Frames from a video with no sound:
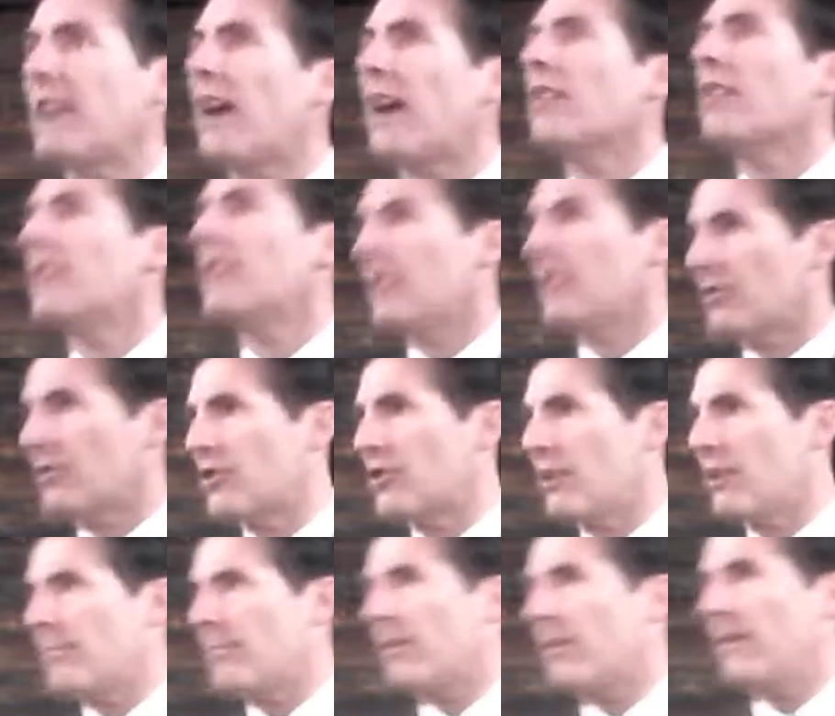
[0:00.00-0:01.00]
car
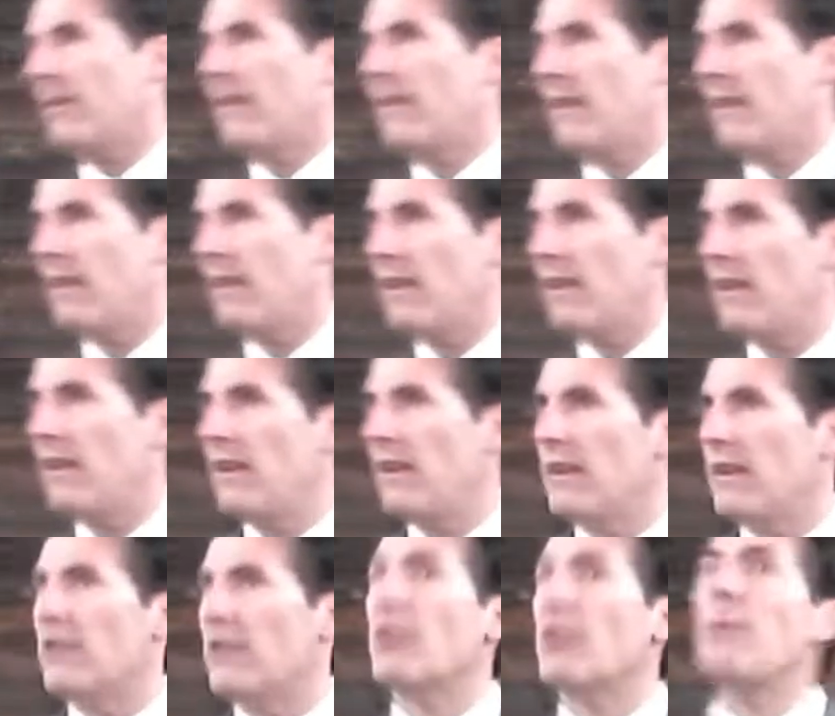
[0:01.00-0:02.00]
dealership.
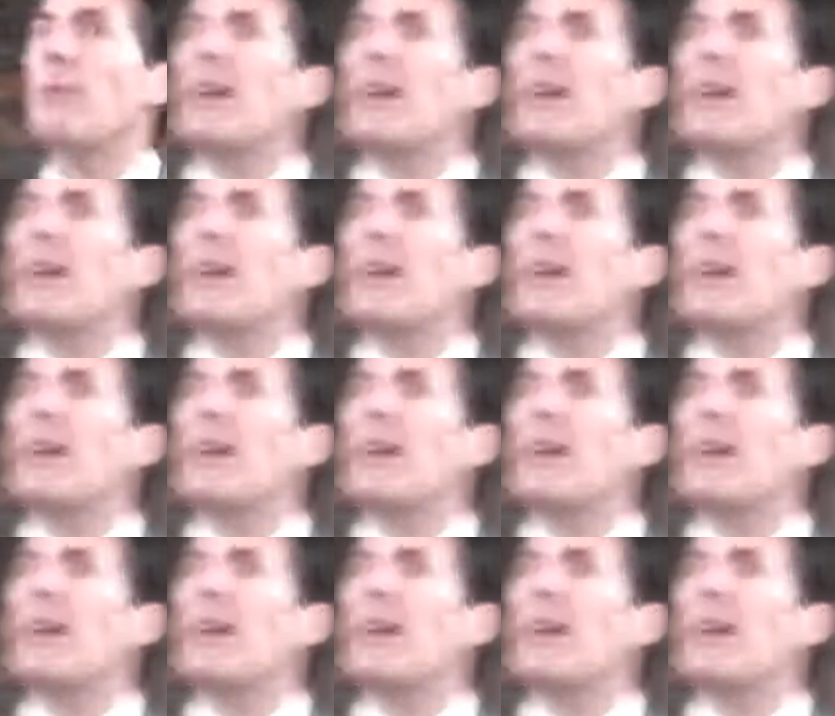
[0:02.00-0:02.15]
They're in my